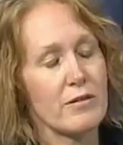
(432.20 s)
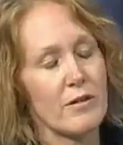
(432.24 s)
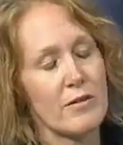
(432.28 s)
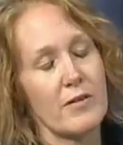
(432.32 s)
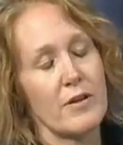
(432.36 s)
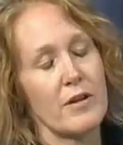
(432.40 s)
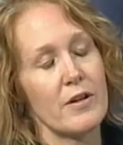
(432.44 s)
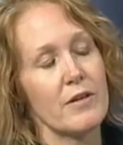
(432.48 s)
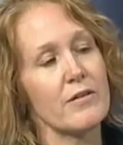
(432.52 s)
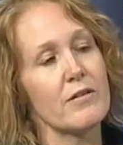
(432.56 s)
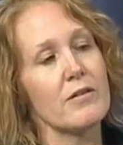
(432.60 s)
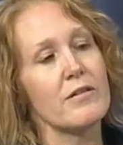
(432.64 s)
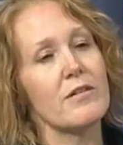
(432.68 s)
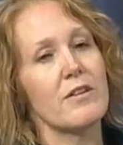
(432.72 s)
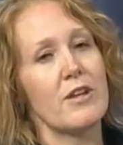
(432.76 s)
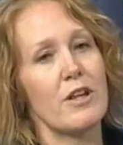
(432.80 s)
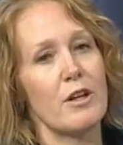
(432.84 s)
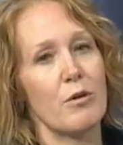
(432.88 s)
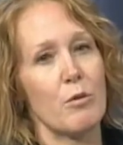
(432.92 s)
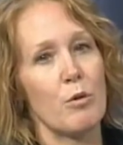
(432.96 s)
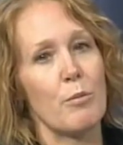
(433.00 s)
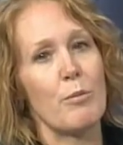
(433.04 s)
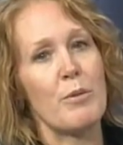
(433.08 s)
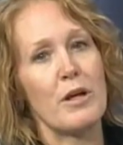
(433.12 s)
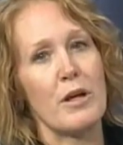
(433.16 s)
of this, that
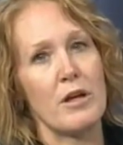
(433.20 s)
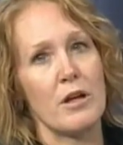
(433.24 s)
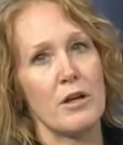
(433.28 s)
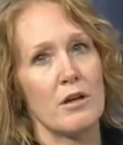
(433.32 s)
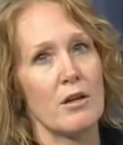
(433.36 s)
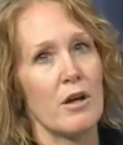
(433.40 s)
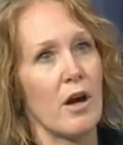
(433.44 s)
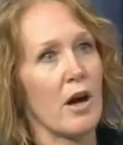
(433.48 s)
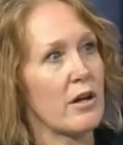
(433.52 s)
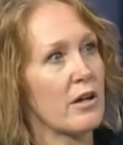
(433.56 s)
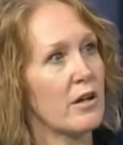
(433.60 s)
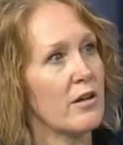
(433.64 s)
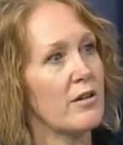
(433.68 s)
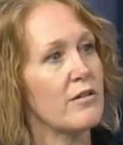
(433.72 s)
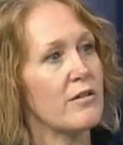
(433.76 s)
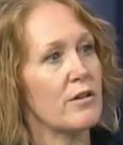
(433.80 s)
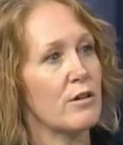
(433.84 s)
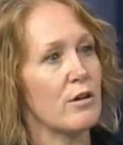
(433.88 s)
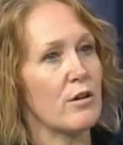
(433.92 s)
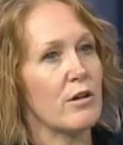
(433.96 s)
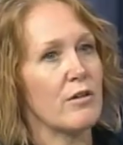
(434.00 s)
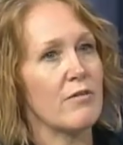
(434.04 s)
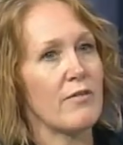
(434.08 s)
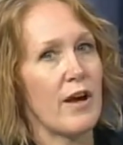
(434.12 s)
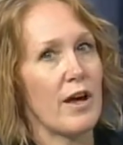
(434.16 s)
would be not
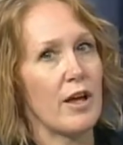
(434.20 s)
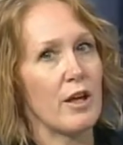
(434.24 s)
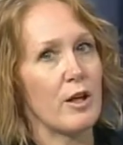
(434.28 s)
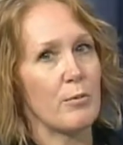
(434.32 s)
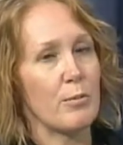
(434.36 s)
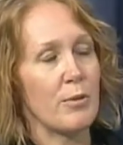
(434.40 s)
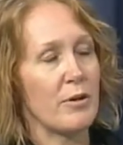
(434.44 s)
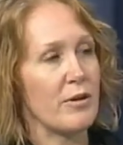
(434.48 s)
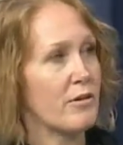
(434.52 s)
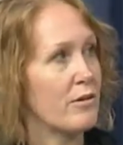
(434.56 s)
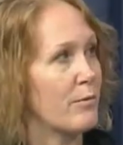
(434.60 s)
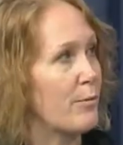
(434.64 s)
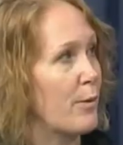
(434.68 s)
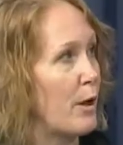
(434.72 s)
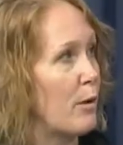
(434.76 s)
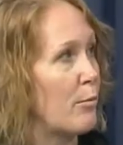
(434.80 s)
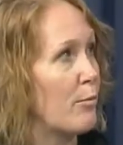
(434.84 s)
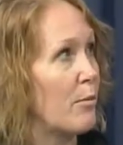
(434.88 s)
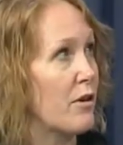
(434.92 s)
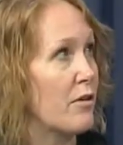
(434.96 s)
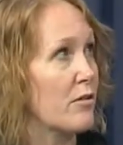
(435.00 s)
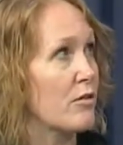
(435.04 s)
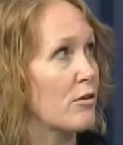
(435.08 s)
considered a valid piece of paper.